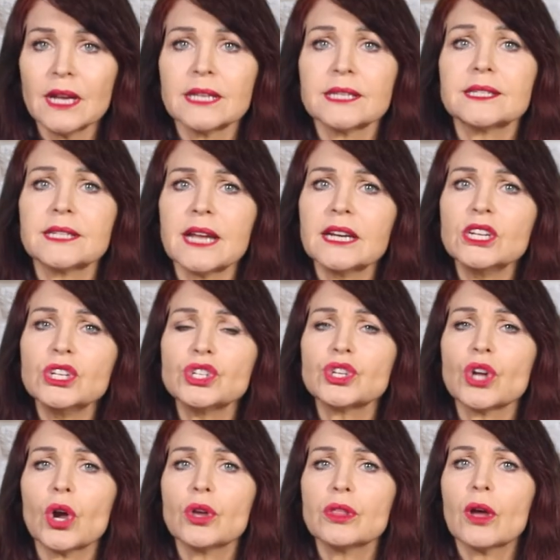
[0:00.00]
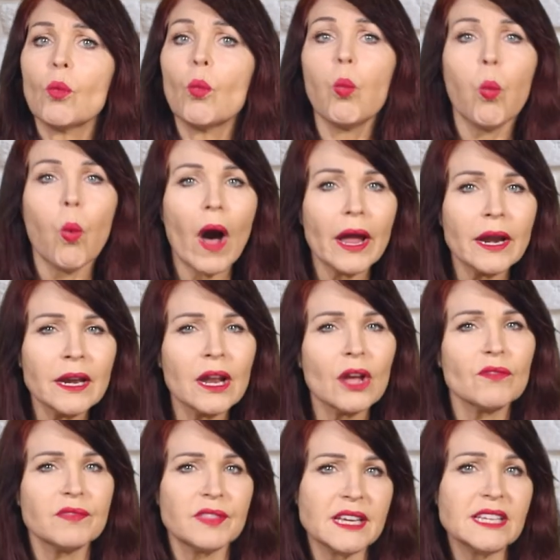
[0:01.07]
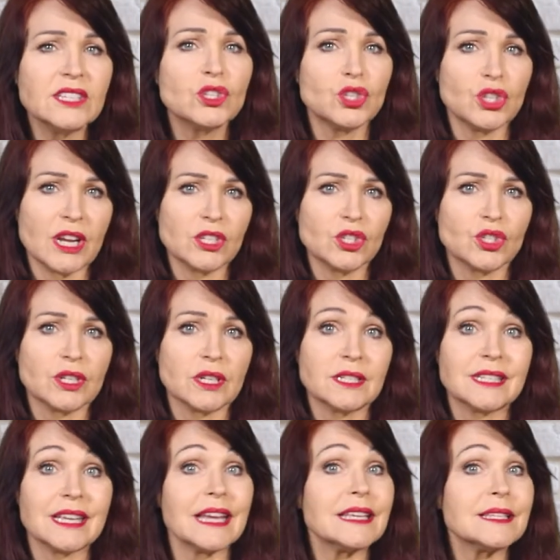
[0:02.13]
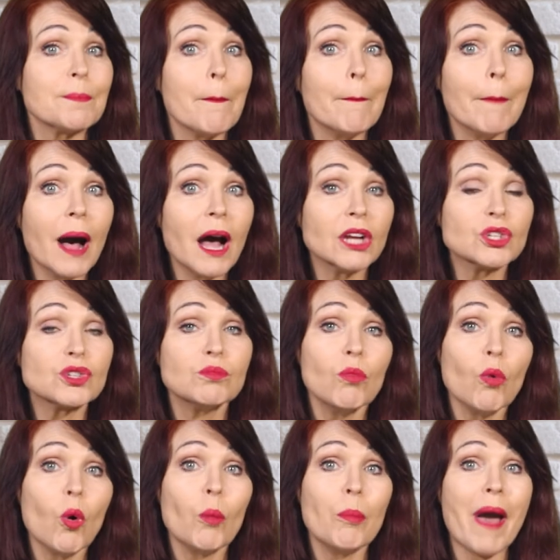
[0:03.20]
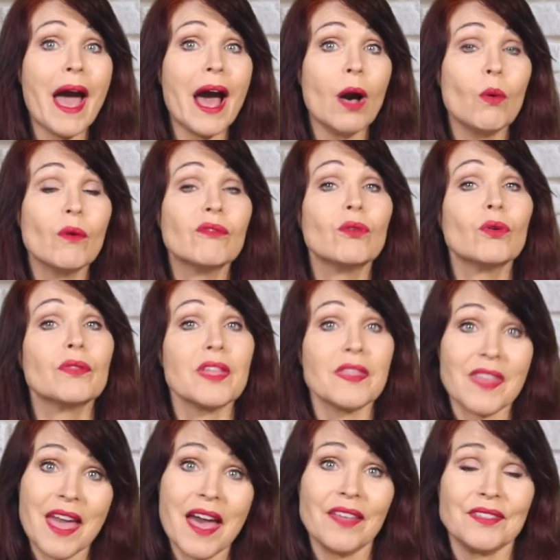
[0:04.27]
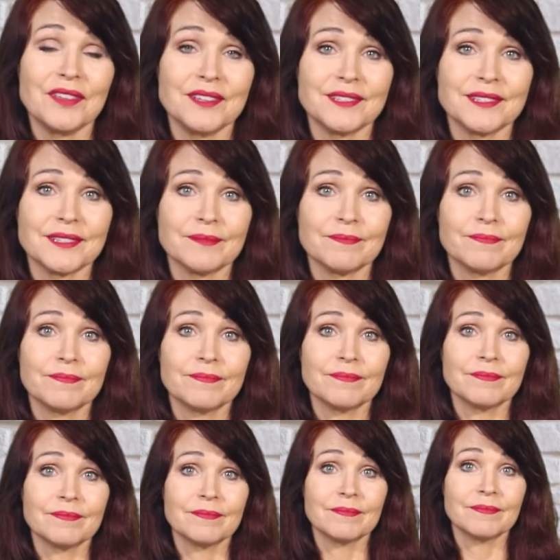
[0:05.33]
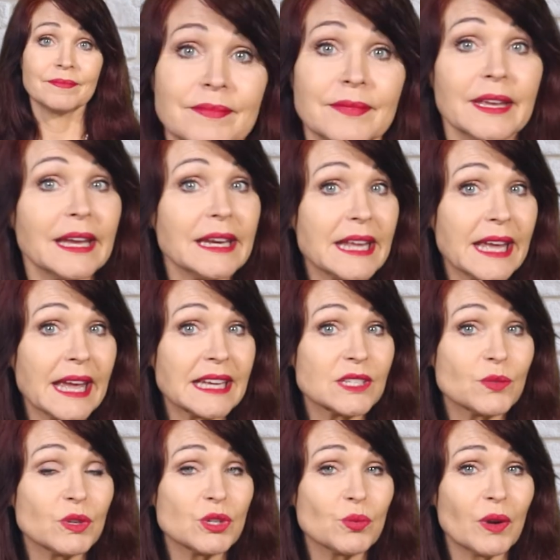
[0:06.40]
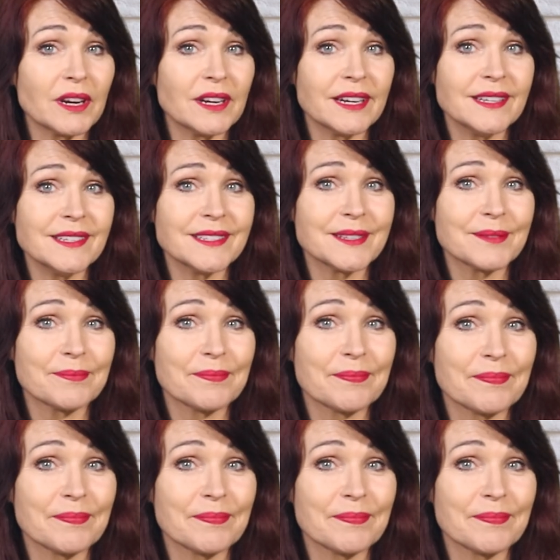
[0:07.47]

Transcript: Studies show that one of these gestures is much more powerful than the others. Can you guess which one it is?